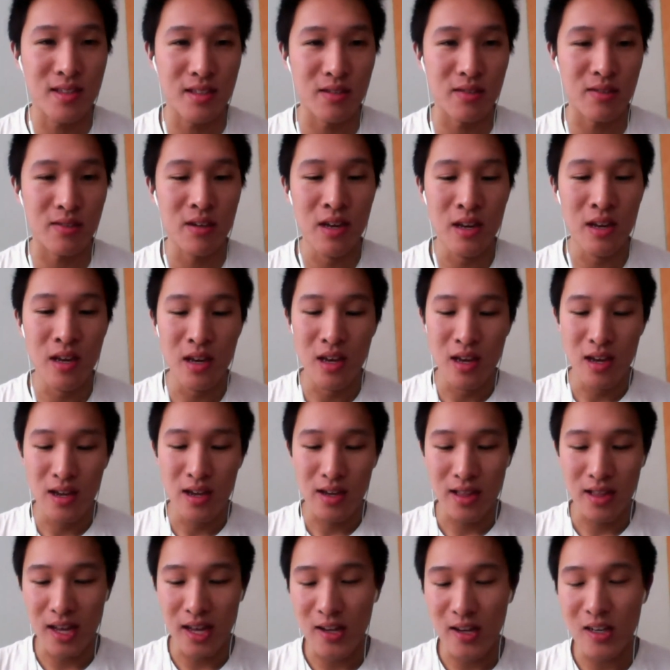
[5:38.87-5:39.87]
So,
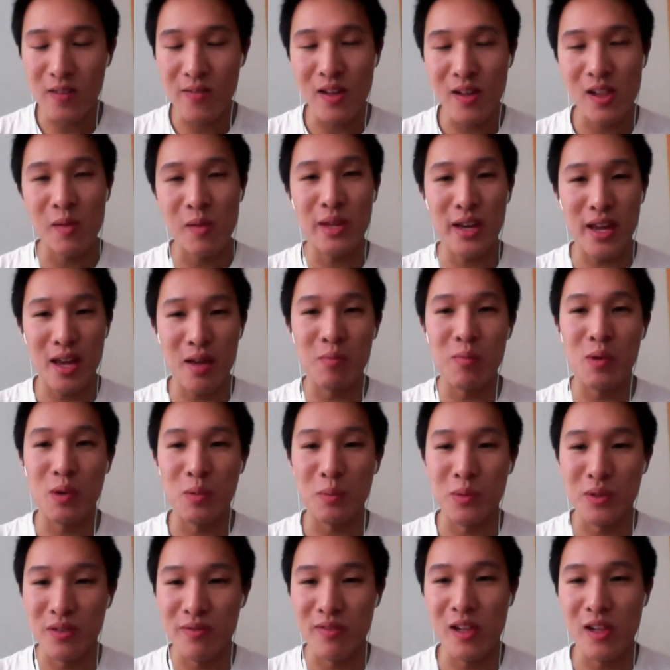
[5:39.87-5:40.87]
cloud development and
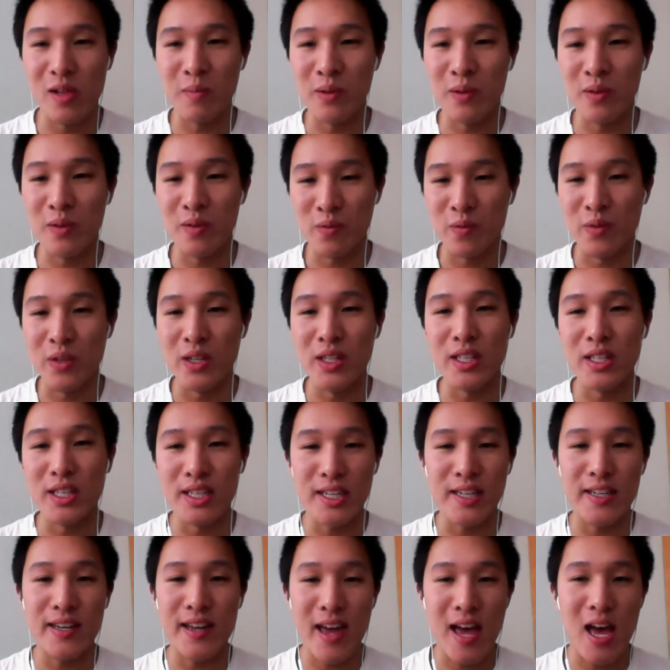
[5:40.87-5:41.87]
mobile development really
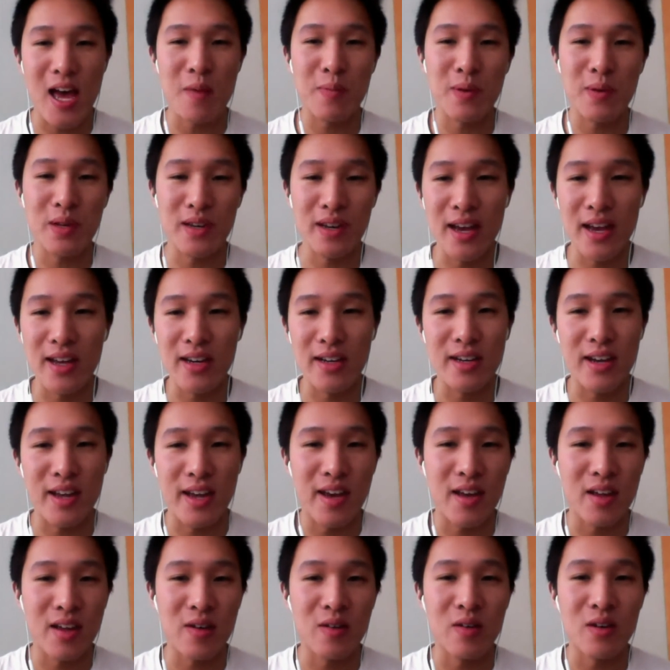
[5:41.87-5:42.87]
need to happen hand in
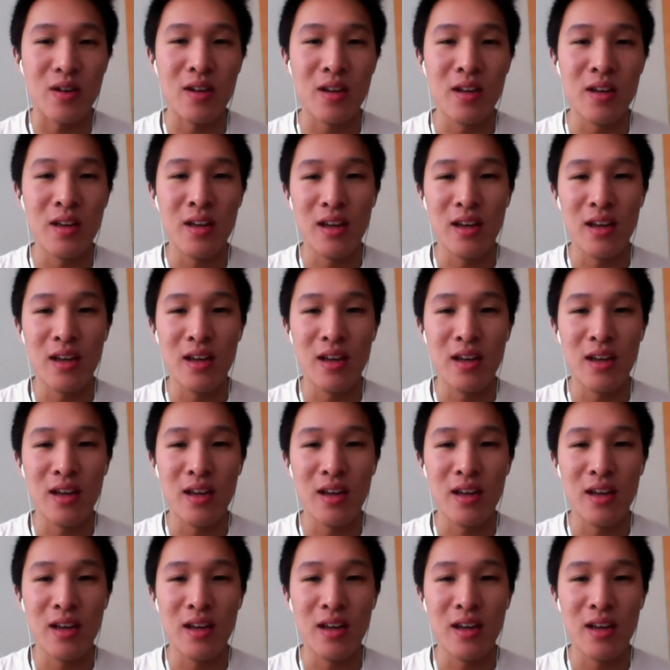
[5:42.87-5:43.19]
hand.